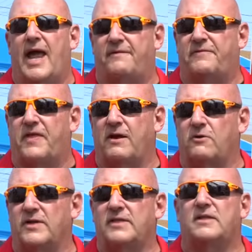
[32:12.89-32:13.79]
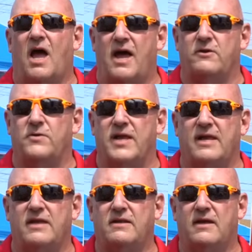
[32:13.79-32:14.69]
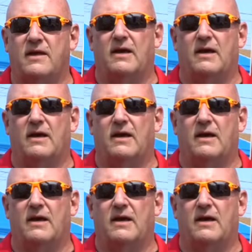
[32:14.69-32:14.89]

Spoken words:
if they're in dire need,